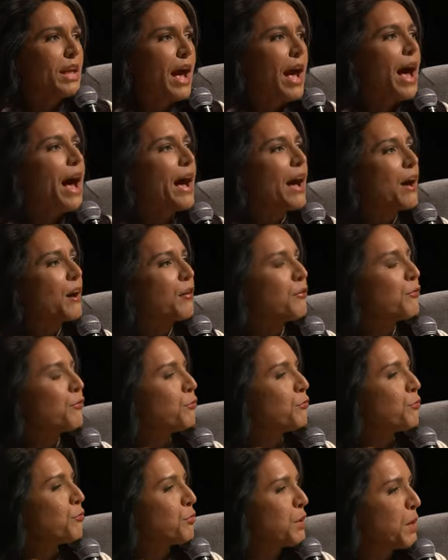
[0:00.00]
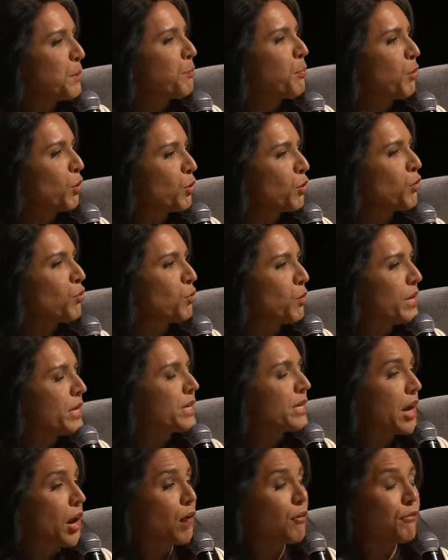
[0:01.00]
have people who we
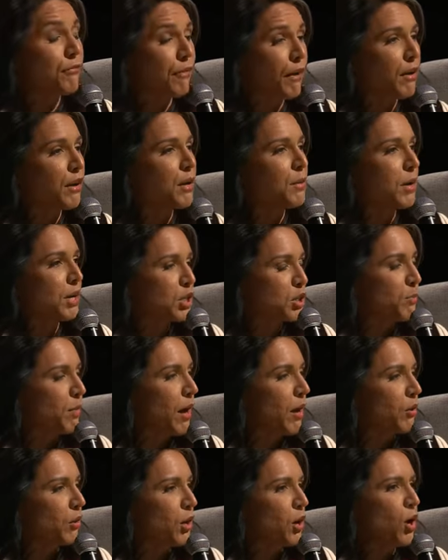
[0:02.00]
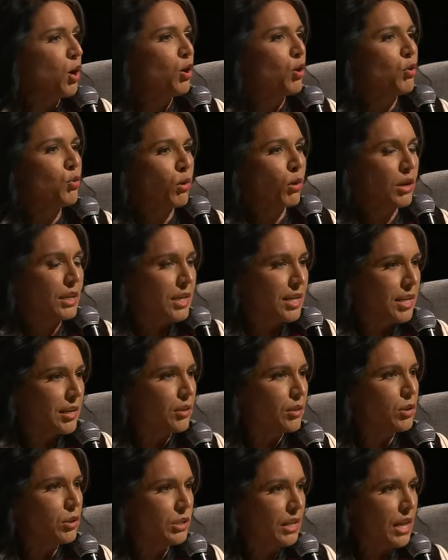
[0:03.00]
care very much about who were
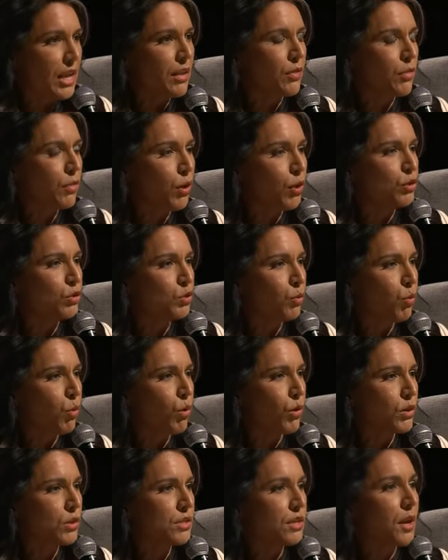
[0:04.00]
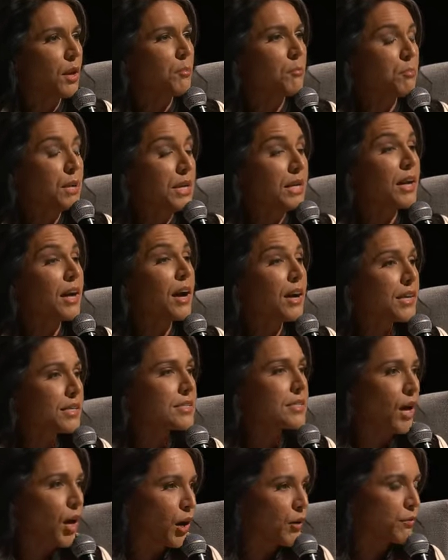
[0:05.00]
killed in those wars
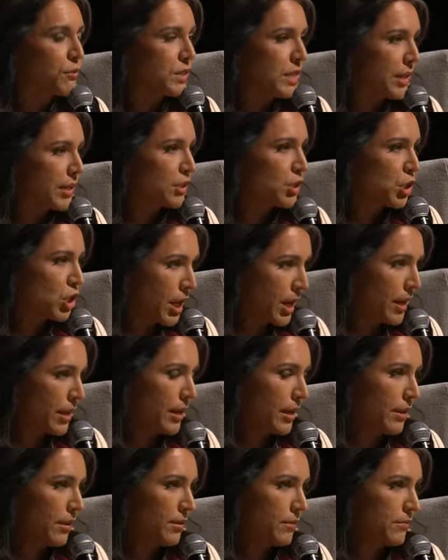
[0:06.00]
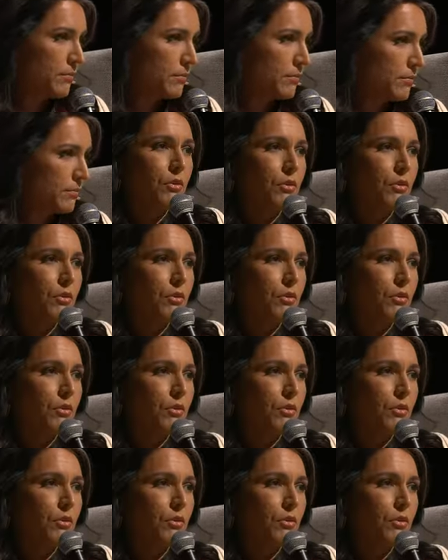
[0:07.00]
because of Dick Cheney.